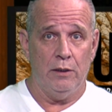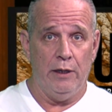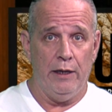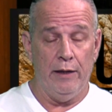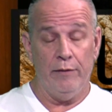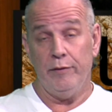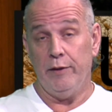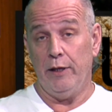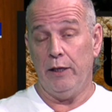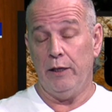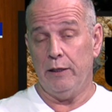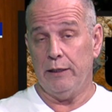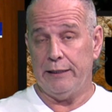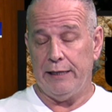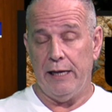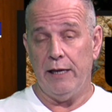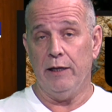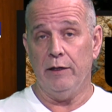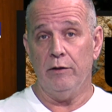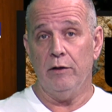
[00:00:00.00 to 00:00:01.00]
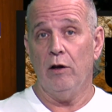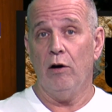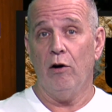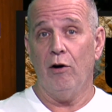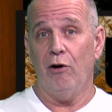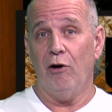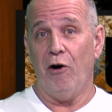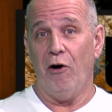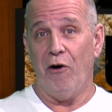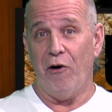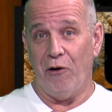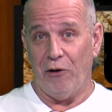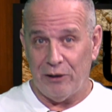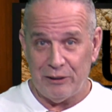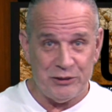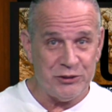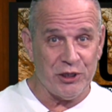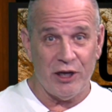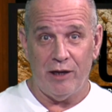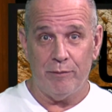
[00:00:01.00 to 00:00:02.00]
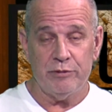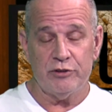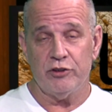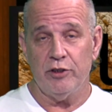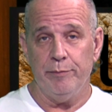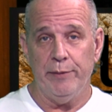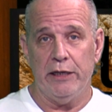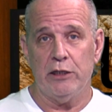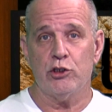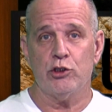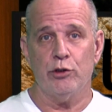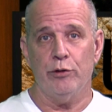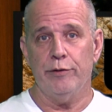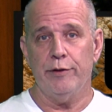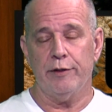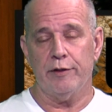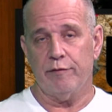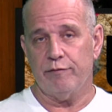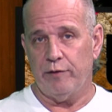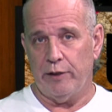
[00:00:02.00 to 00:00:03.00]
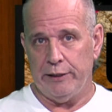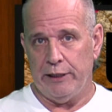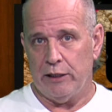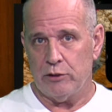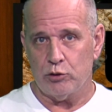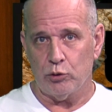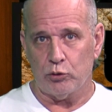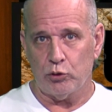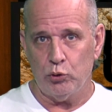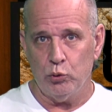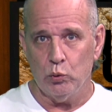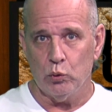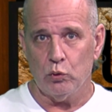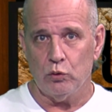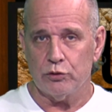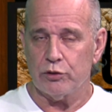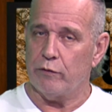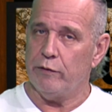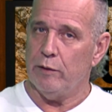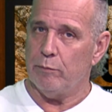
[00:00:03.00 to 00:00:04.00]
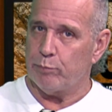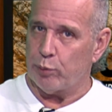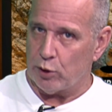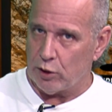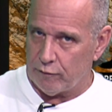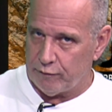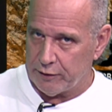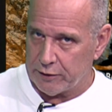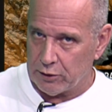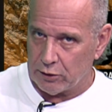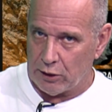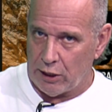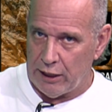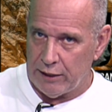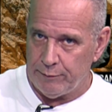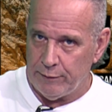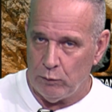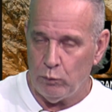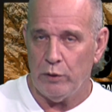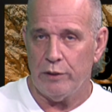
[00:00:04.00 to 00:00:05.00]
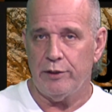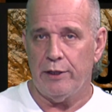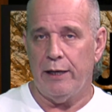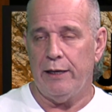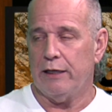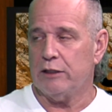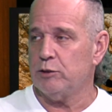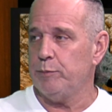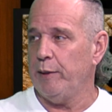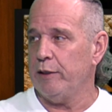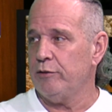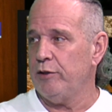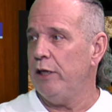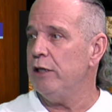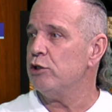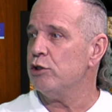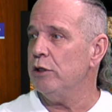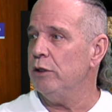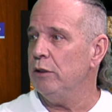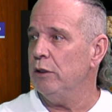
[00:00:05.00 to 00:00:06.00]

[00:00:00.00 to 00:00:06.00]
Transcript: And then again, our job is to make sure that the financial tools are in perfect alignment with that expectation.